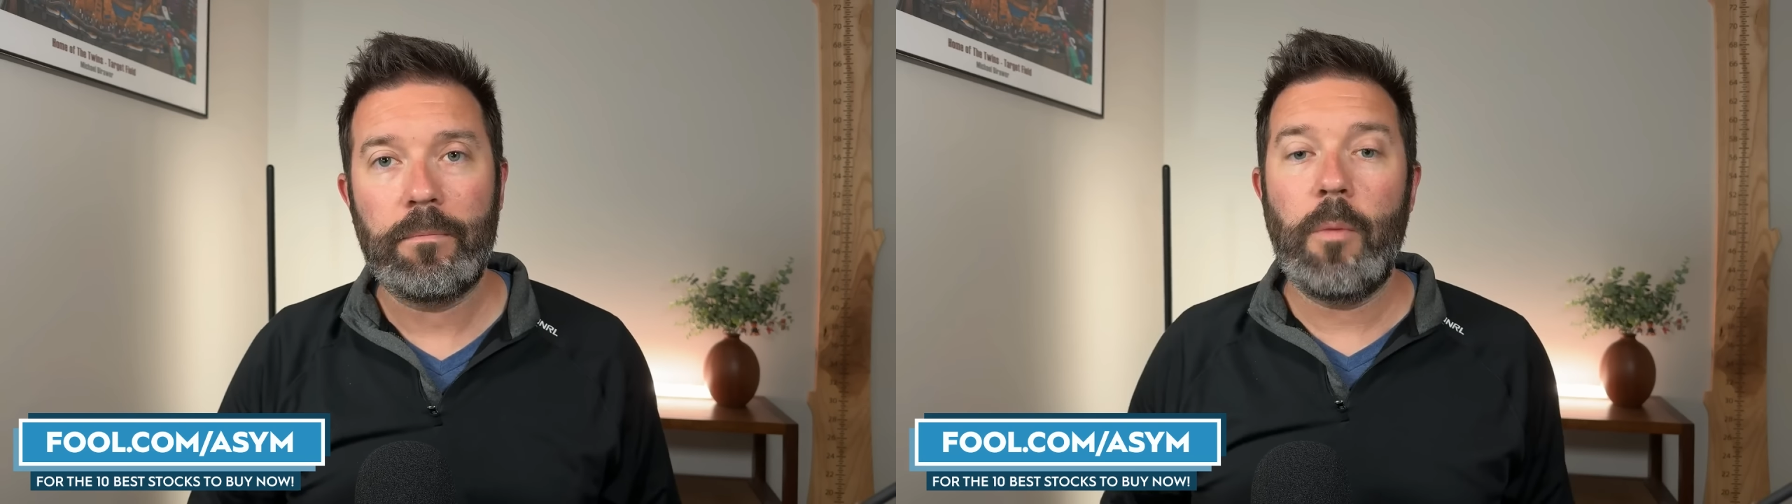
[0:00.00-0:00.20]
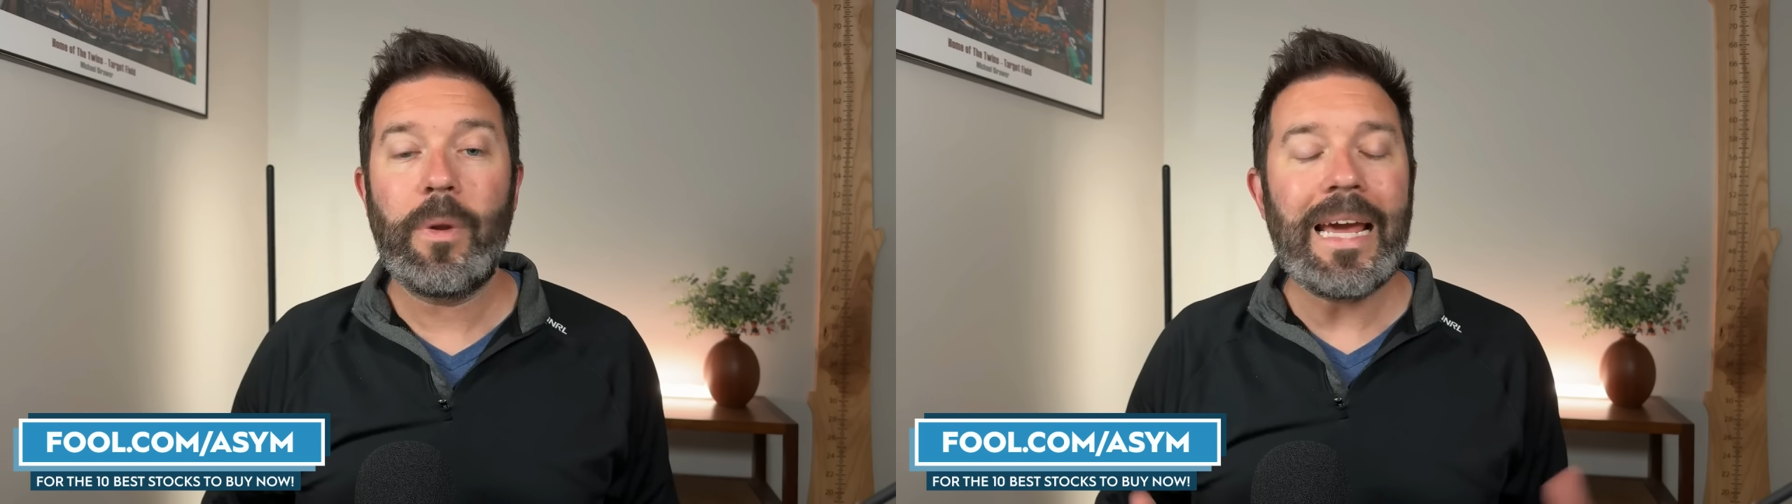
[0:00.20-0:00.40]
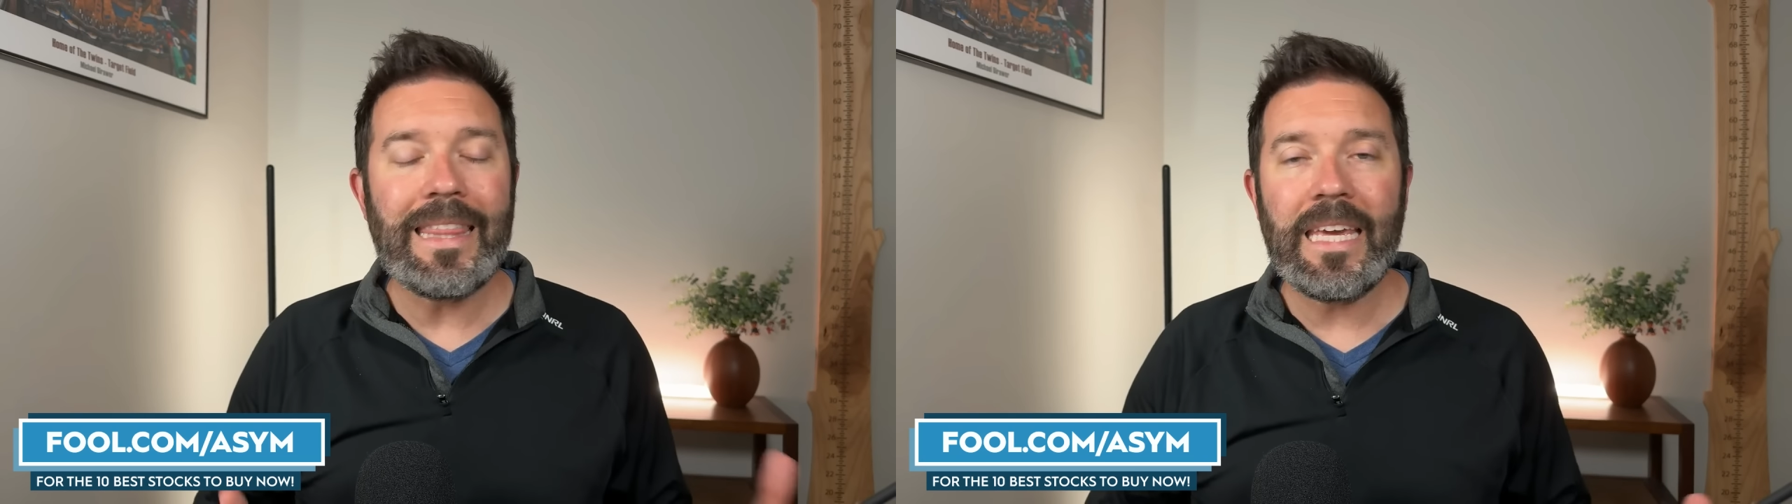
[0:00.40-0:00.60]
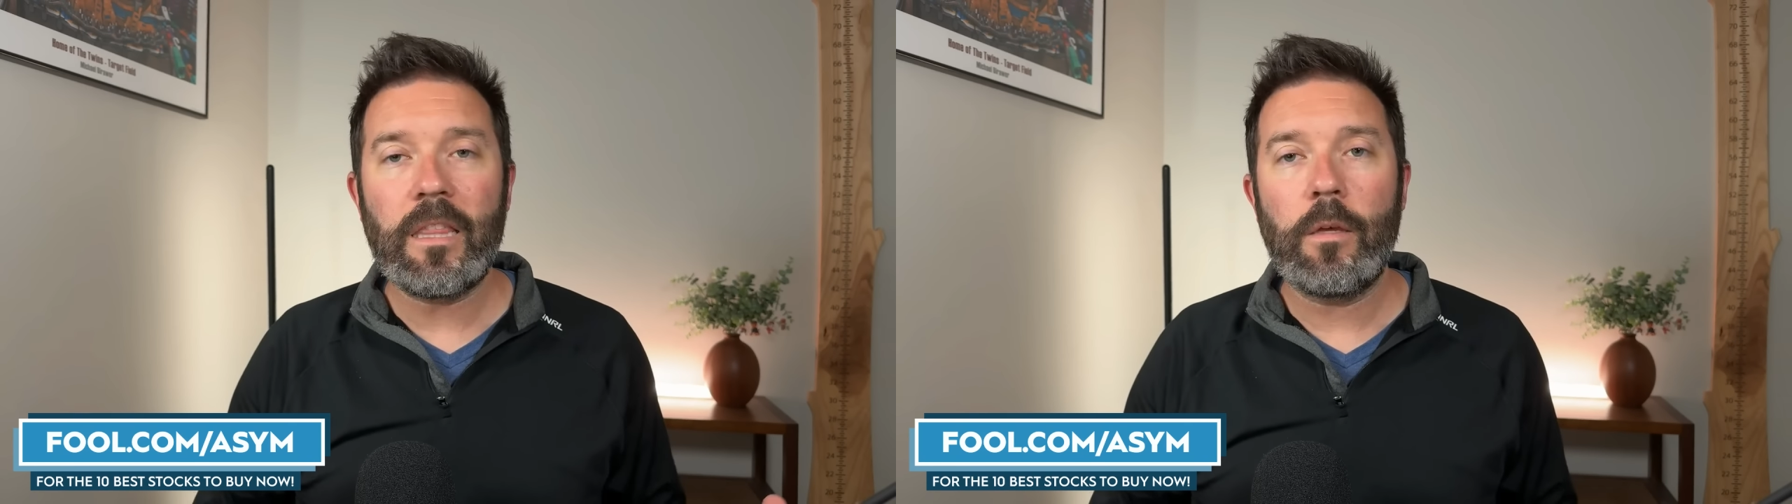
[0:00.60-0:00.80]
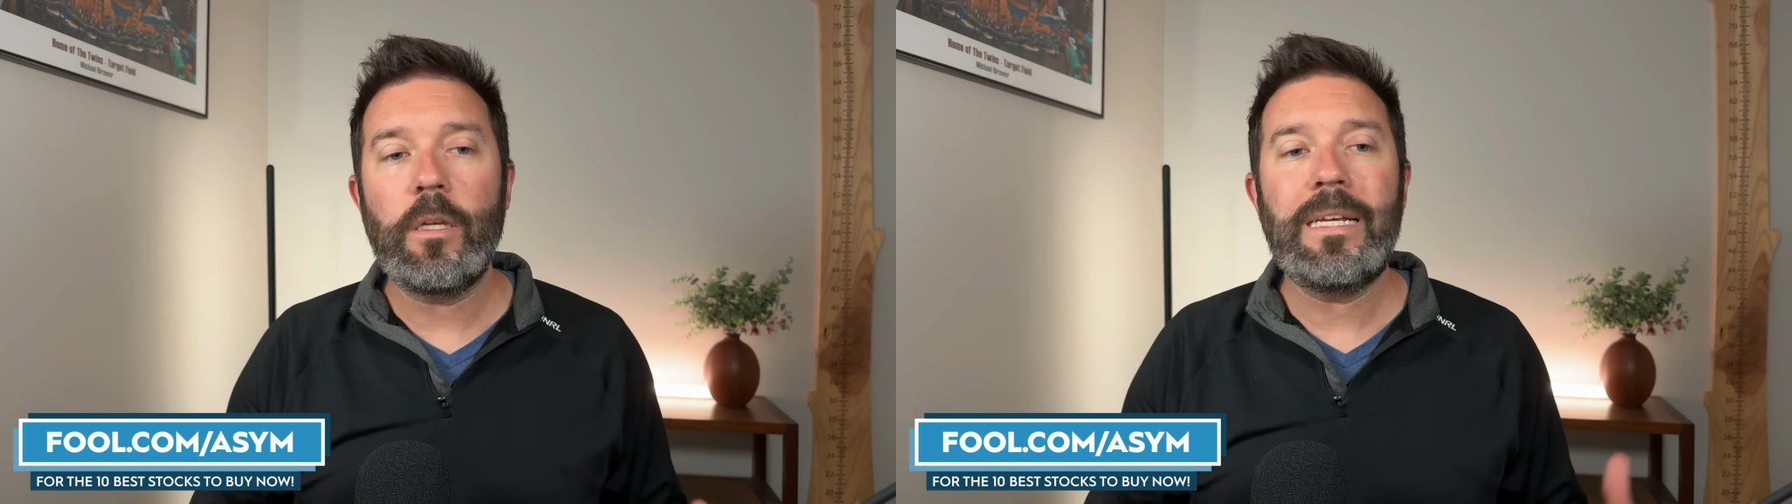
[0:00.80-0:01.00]
But I think
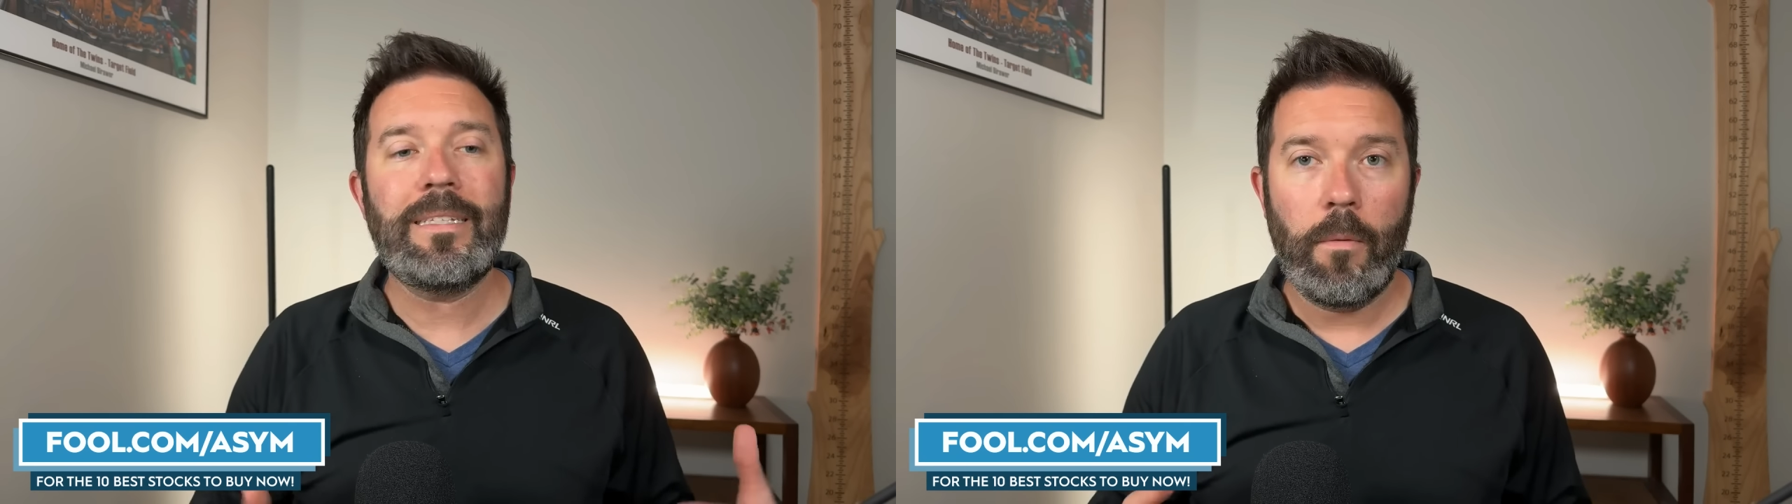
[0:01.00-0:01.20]
the